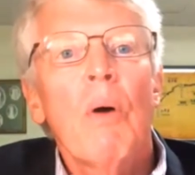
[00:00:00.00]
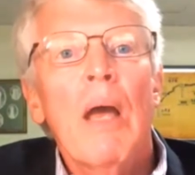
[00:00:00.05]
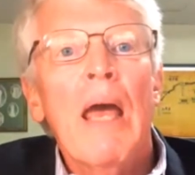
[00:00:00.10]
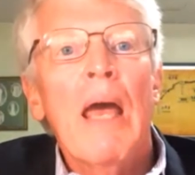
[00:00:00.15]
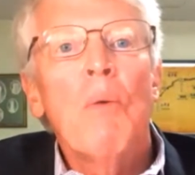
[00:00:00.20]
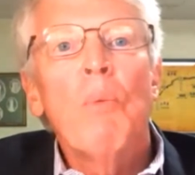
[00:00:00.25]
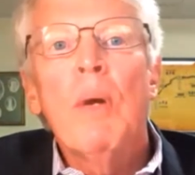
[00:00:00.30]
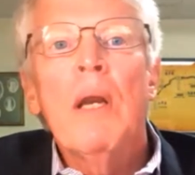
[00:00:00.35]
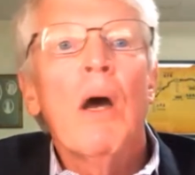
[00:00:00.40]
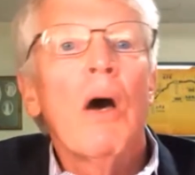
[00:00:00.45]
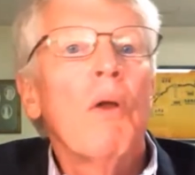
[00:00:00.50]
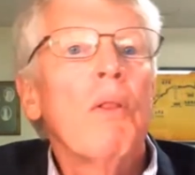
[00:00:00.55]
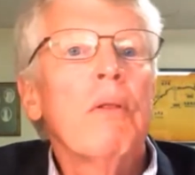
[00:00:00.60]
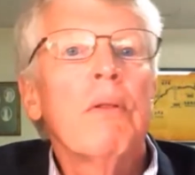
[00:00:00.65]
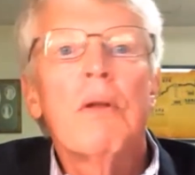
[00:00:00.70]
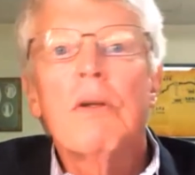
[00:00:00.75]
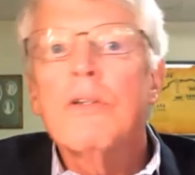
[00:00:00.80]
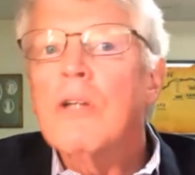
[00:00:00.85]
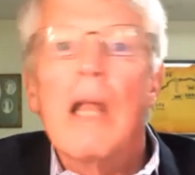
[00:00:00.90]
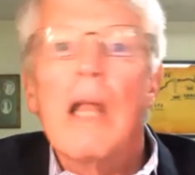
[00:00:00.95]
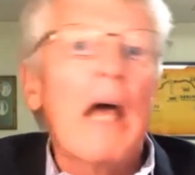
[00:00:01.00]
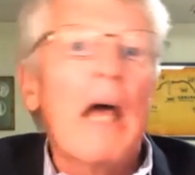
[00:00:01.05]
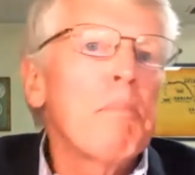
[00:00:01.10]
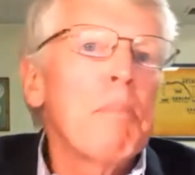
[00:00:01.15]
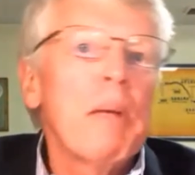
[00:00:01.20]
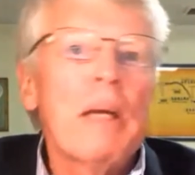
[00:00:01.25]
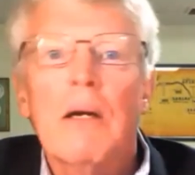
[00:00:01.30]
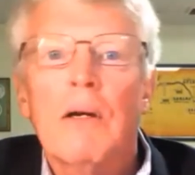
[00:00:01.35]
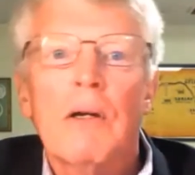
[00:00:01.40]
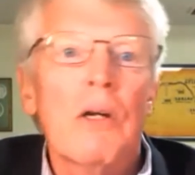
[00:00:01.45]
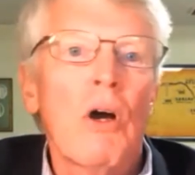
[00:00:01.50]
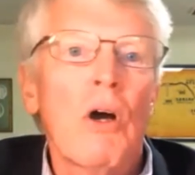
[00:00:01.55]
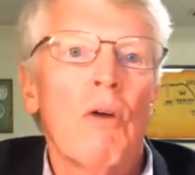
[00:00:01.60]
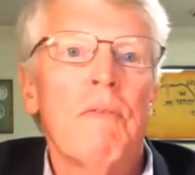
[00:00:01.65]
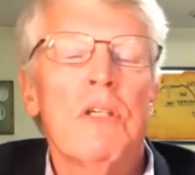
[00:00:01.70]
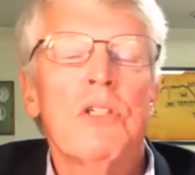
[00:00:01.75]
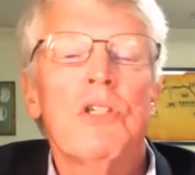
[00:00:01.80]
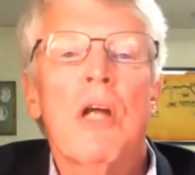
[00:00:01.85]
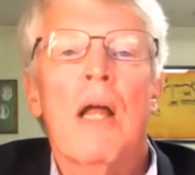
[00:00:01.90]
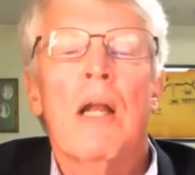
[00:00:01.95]
and we know that there's a lot bigger
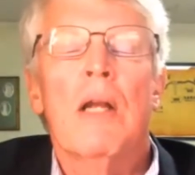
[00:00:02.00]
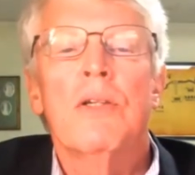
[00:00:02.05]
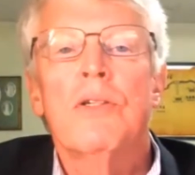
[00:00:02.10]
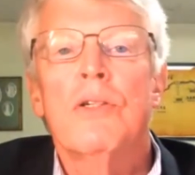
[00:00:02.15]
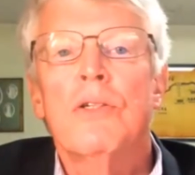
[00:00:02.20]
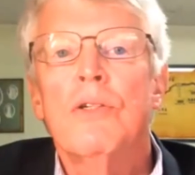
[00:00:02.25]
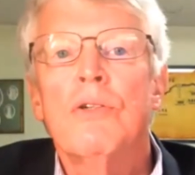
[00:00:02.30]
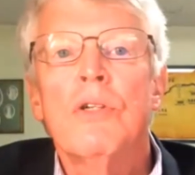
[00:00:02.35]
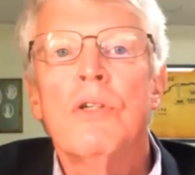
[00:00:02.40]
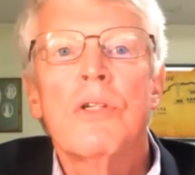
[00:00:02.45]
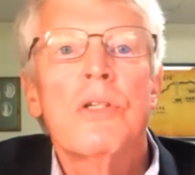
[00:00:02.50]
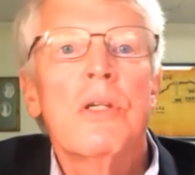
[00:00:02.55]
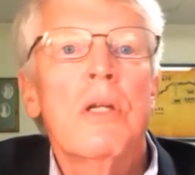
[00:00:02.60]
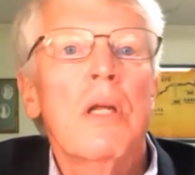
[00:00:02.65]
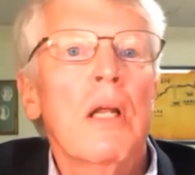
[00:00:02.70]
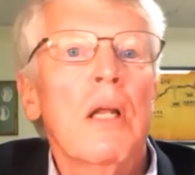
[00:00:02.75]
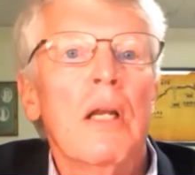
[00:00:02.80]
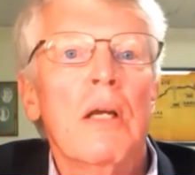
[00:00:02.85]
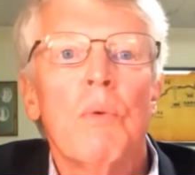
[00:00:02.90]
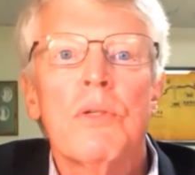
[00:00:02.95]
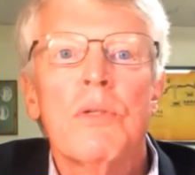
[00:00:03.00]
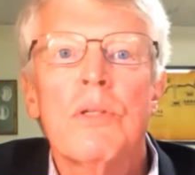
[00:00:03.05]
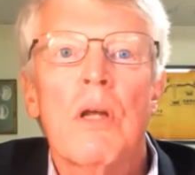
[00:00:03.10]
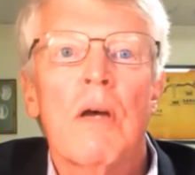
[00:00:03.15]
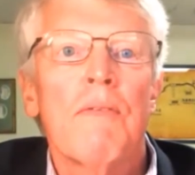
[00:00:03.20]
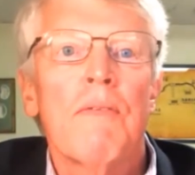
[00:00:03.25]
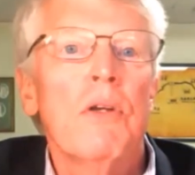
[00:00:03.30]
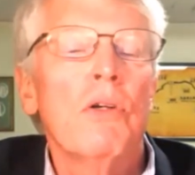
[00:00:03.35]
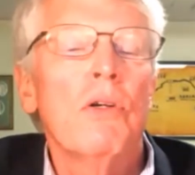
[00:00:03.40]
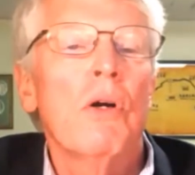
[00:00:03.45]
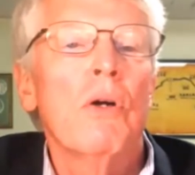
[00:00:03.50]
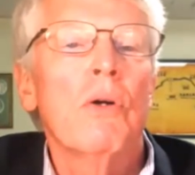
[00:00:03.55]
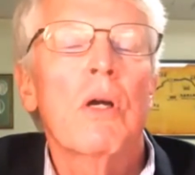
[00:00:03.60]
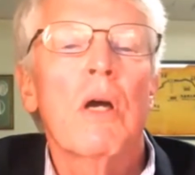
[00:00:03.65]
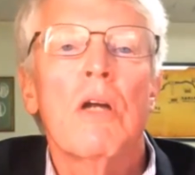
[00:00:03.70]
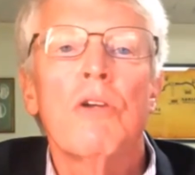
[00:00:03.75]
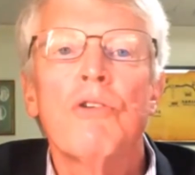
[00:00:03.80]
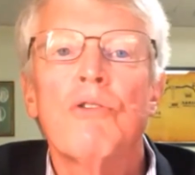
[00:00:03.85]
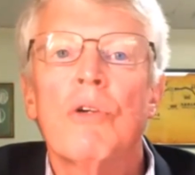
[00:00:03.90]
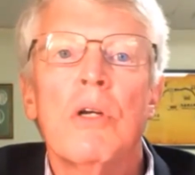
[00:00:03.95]
COVID challenges. You're just dealing with stuff in your own
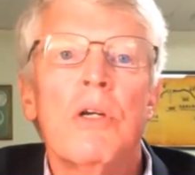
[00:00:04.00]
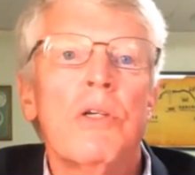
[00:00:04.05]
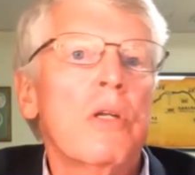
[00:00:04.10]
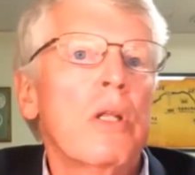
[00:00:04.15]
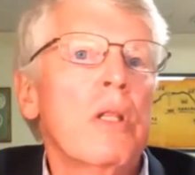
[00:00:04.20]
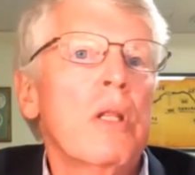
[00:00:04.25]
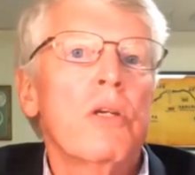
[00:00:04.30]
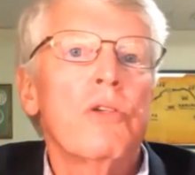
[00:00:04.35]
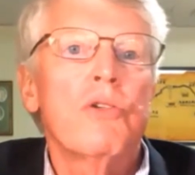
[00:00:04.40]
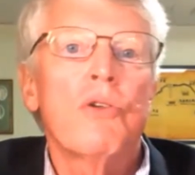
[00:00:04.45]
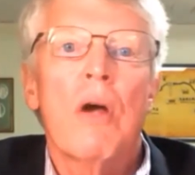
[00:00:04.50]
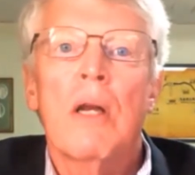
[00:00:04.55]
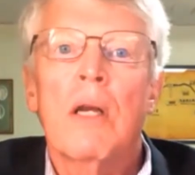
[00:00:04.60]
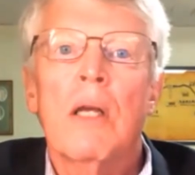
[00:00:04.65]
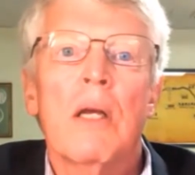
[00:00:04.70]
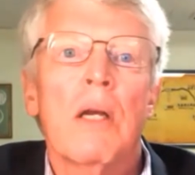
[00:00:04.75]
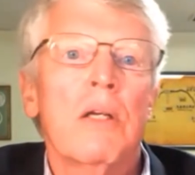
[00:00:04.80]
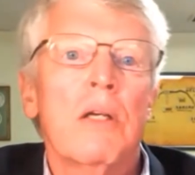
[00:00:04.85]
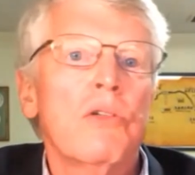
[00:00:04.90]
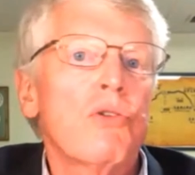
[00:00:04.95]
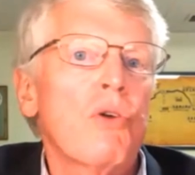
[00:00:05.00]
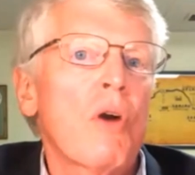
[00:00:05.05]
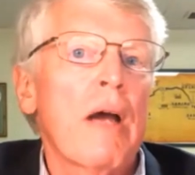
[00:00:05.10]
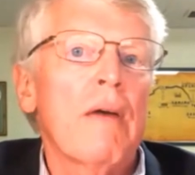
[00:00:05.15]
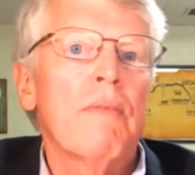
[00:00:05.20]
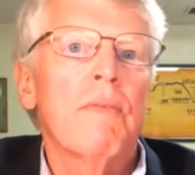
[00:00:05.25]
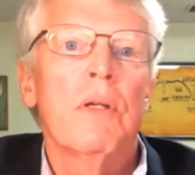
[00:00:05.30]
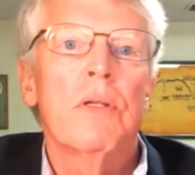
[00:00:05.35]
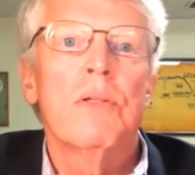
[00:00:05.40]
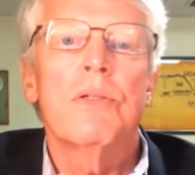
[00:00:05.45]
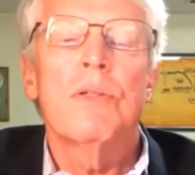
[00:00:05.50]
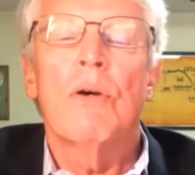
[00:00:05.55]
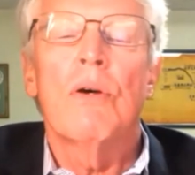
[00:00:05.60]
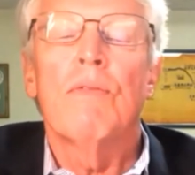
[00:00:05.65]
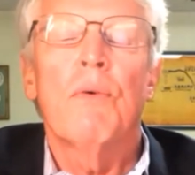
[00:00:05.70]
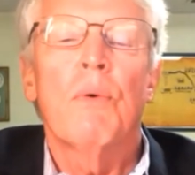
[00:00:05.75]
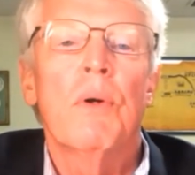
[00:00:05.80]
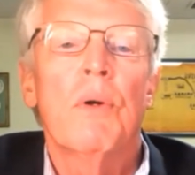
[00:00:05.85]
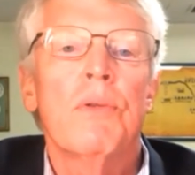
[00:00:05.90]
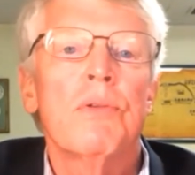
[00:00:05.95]
countries and then trying to get in travel and so
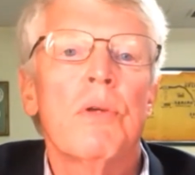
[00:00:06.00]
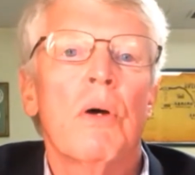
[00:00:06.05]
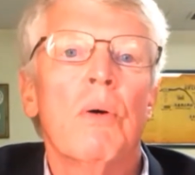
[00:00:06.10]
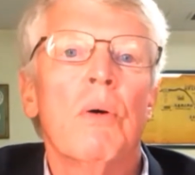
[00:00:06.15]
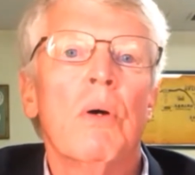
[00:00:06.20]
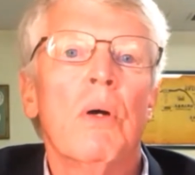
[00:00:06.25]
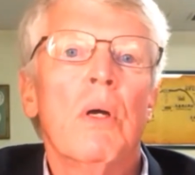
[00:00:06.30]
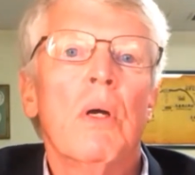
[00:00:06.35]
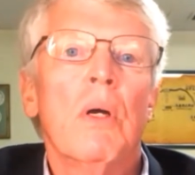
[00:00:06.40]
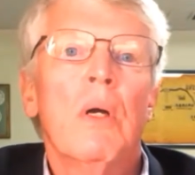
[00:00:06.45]
forth. So